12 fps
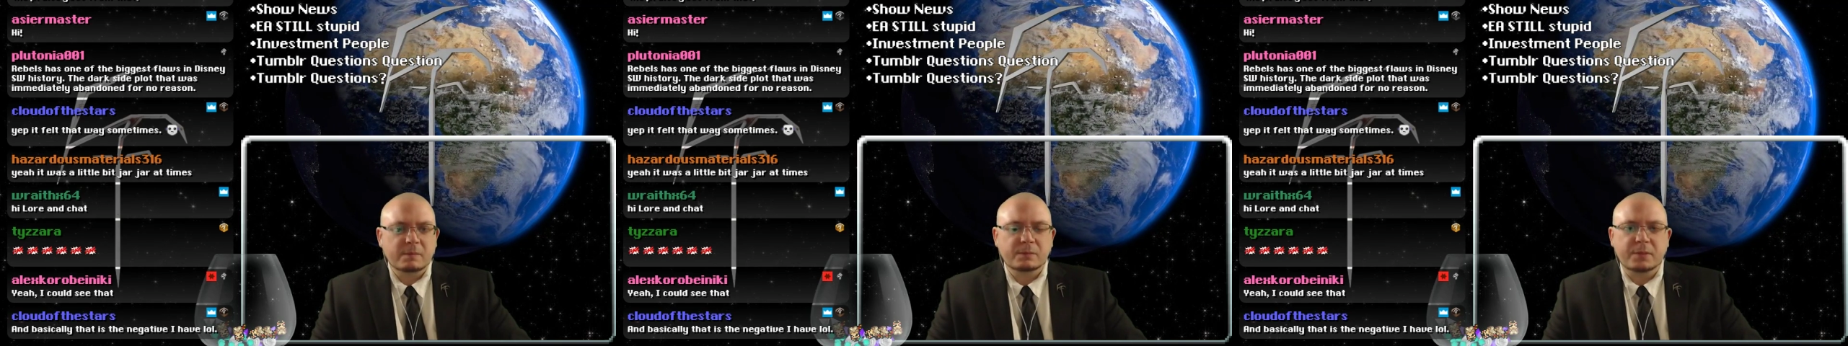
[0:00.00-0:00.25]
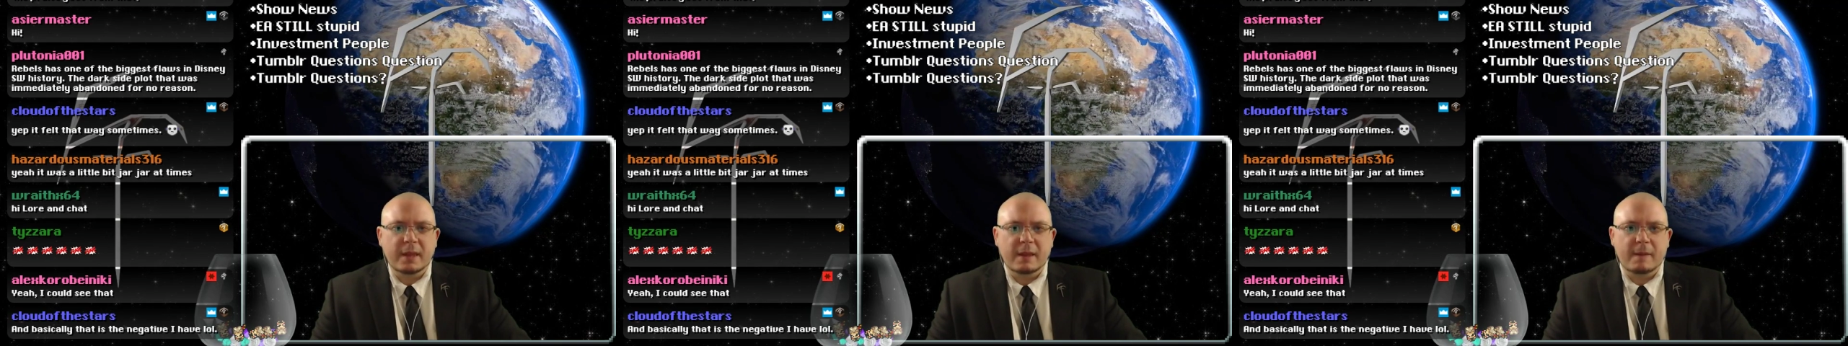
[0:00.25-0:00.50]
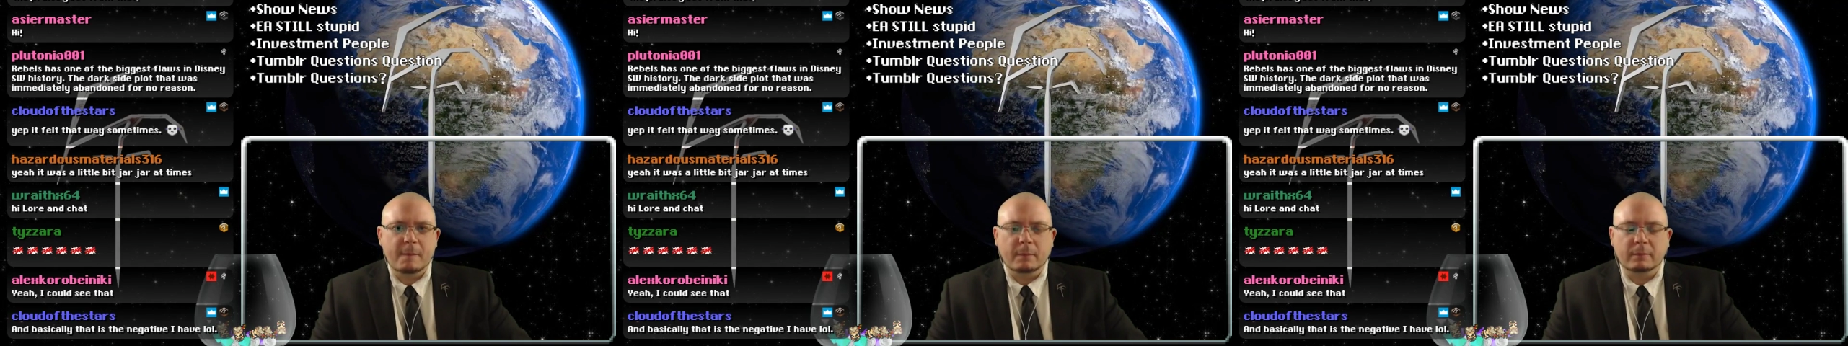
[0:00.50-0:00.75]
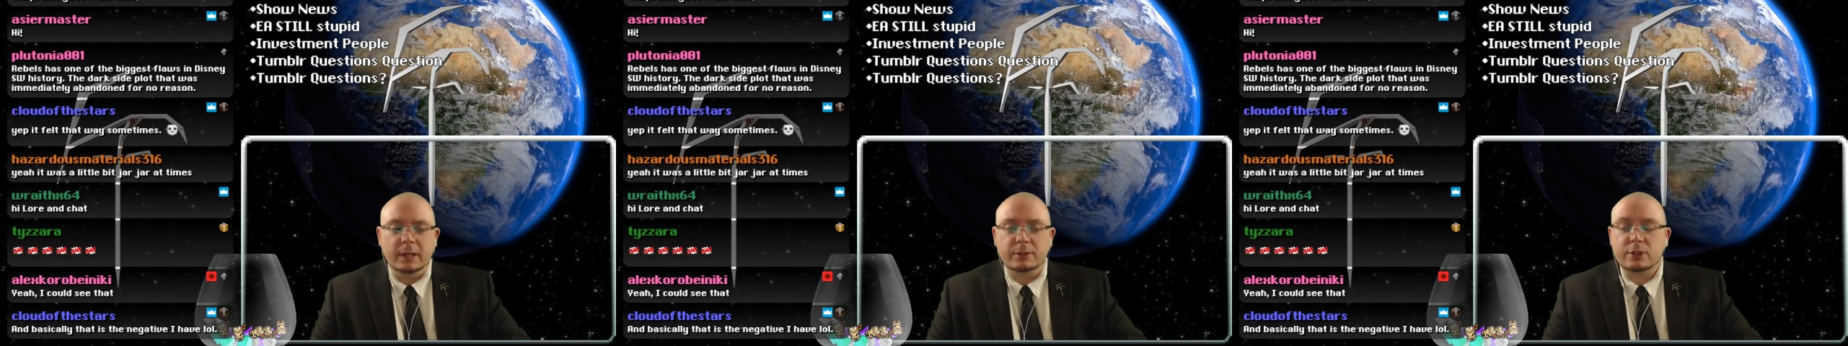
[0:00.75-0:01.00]

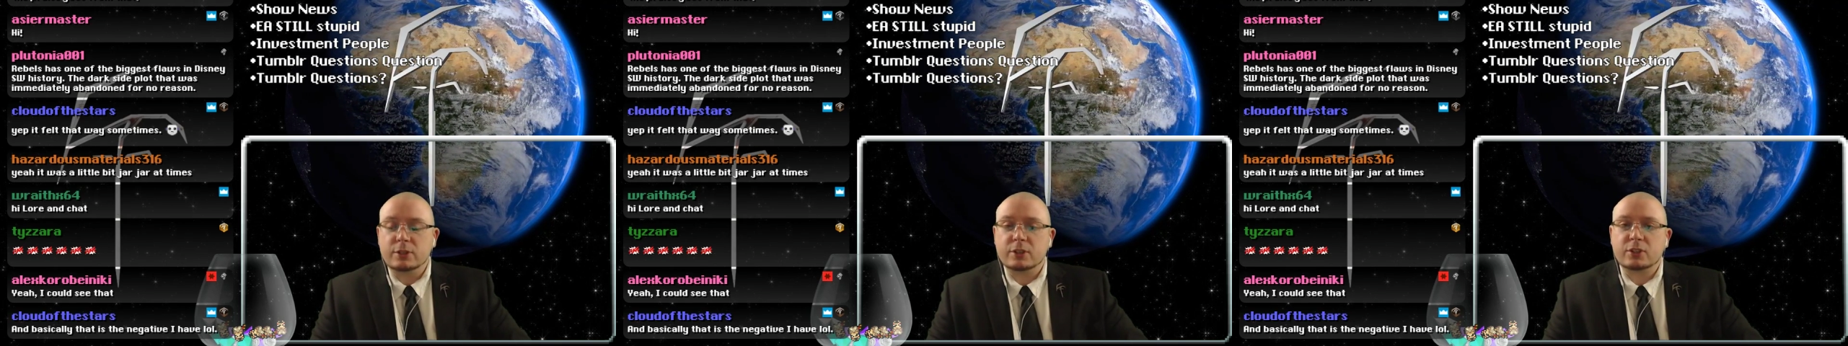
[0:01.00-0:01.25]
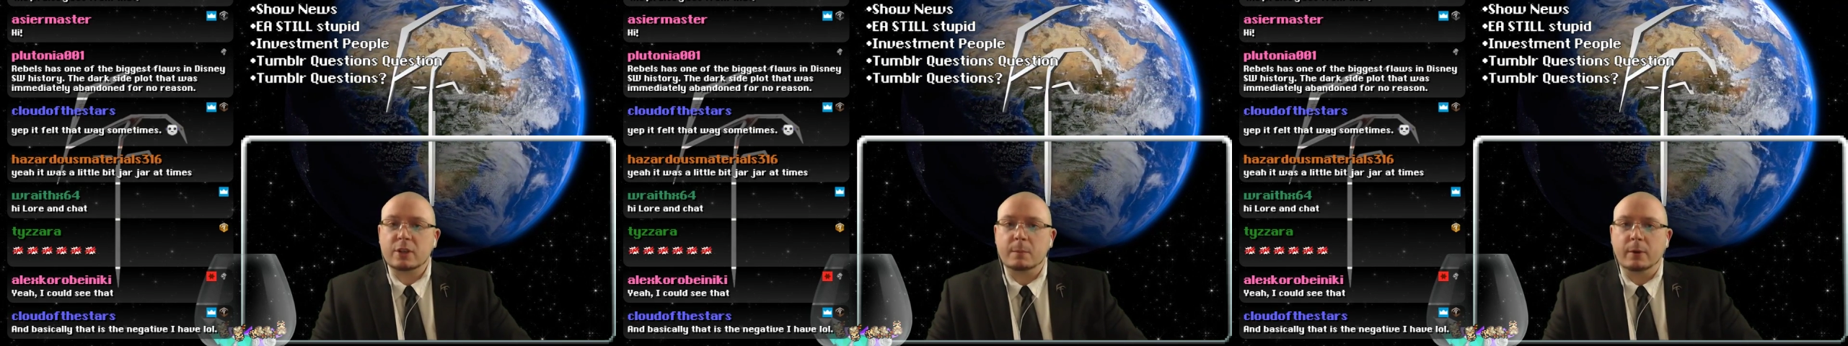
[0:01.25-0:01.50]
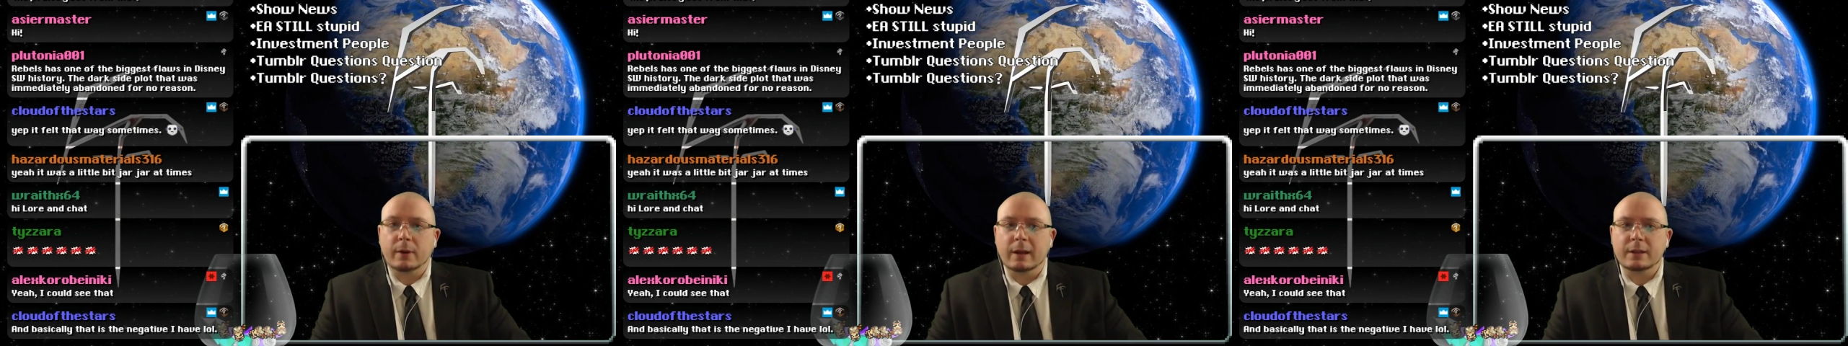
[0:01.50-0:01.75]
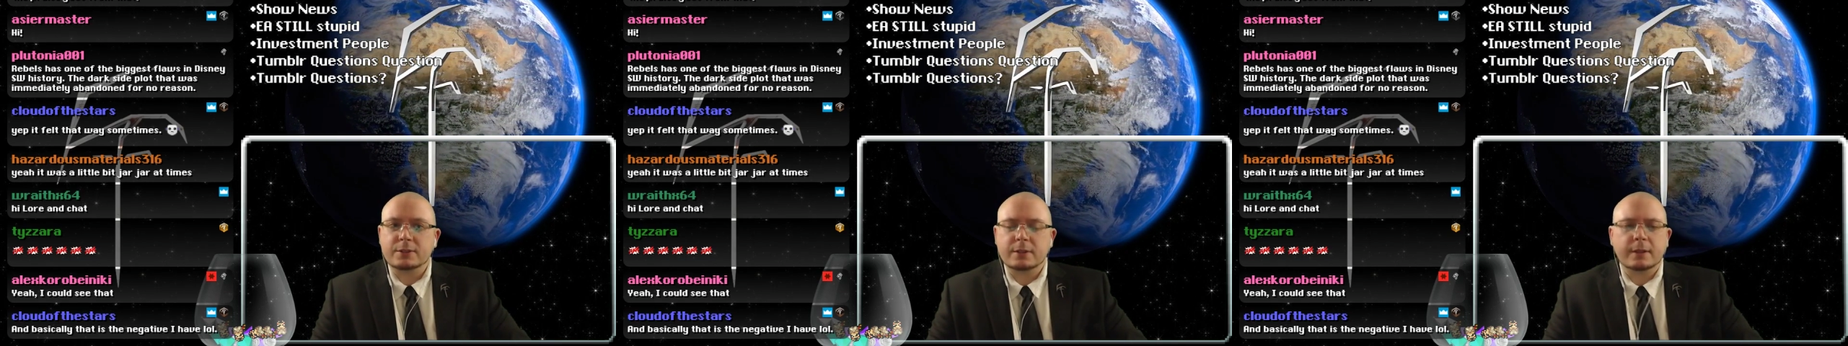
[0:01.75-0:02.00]
To
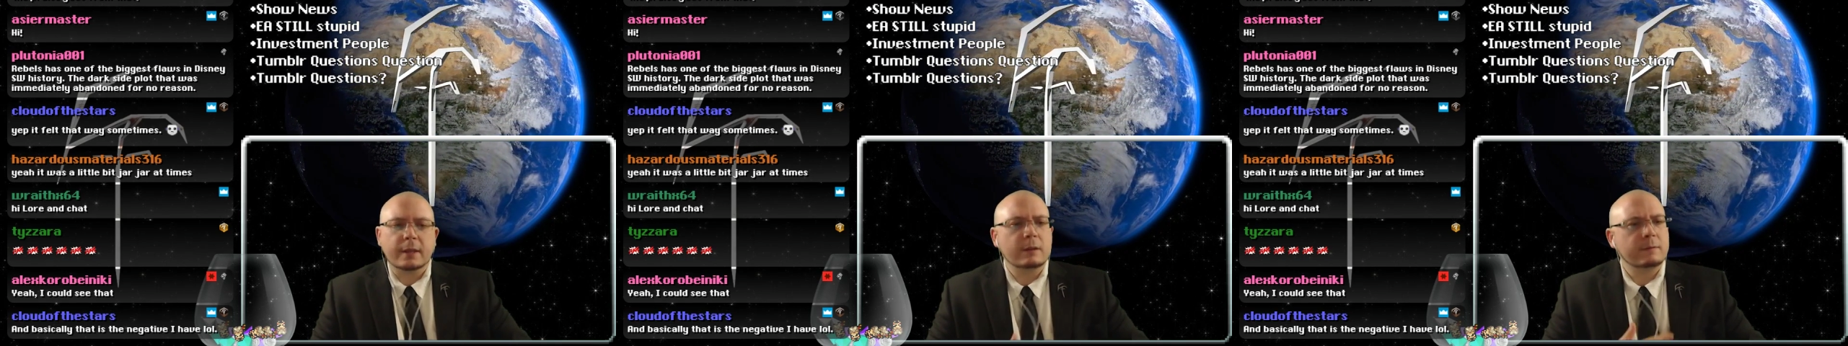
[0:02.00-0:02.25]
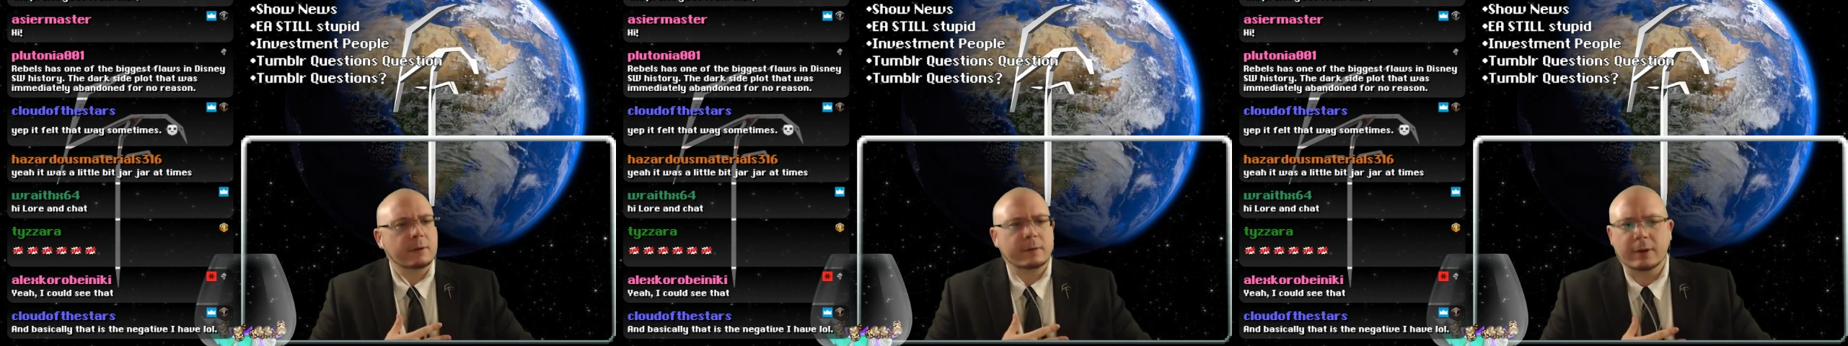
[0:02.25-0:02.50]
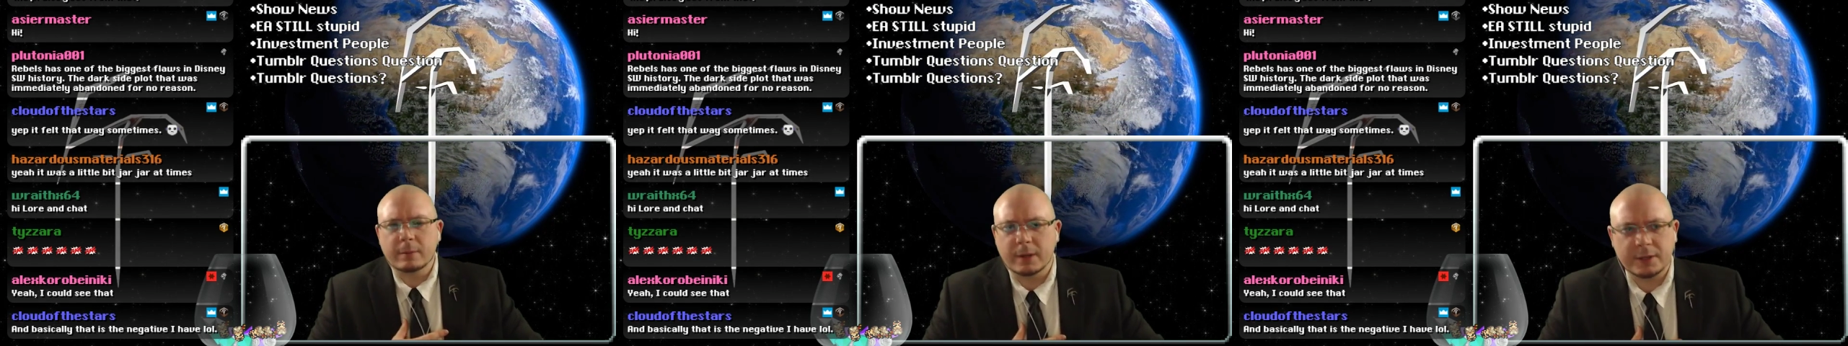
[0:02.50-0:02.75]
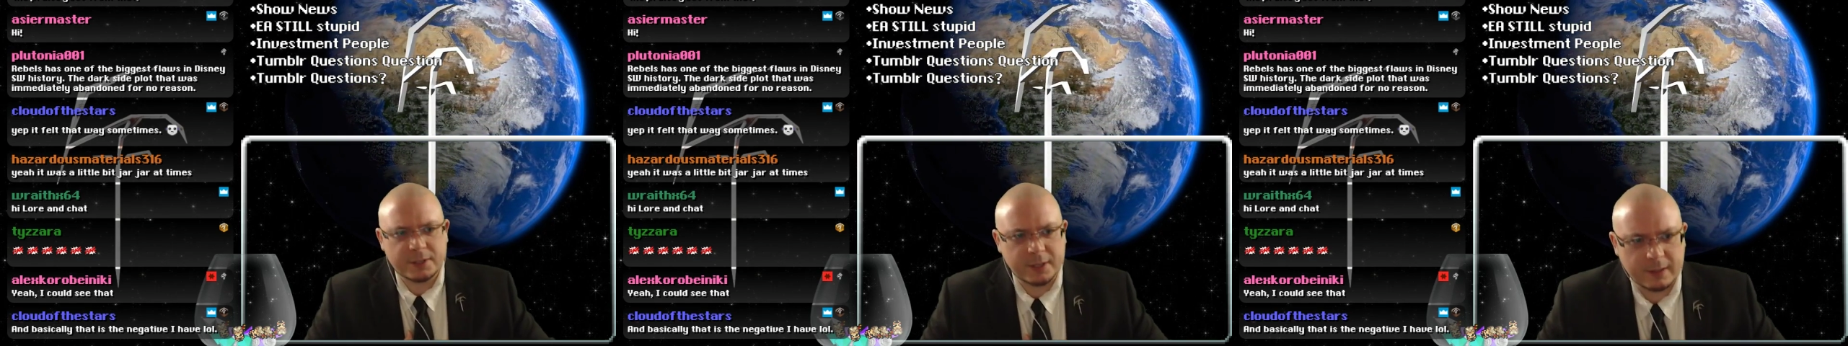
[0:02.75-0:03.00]
summarize, thank you very, very
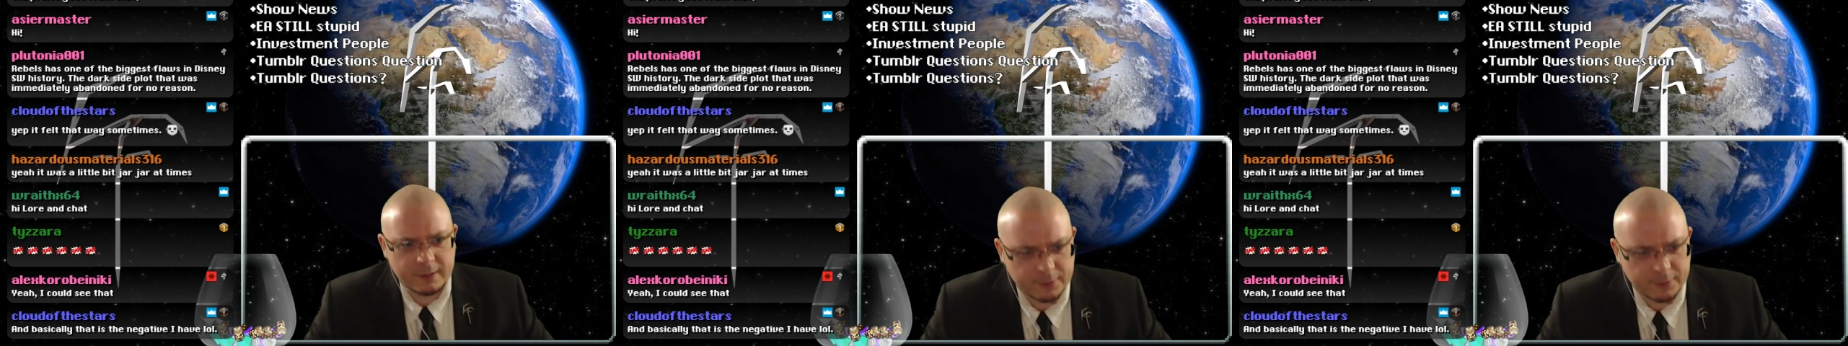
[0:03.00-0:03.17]
much, Seend.